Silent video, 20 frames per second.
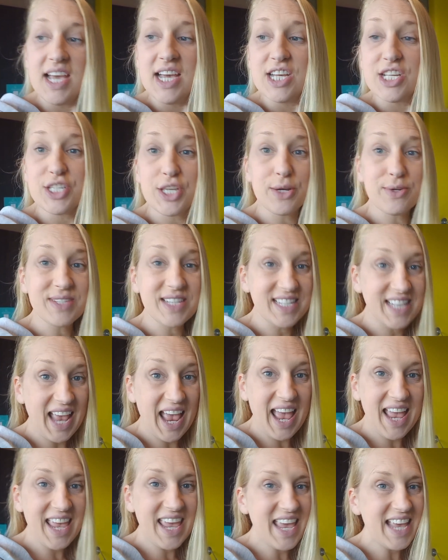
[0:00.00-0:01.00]
So
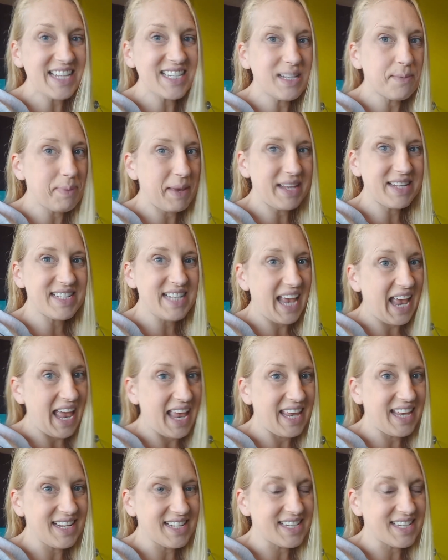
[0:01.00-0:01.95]
today is the big day.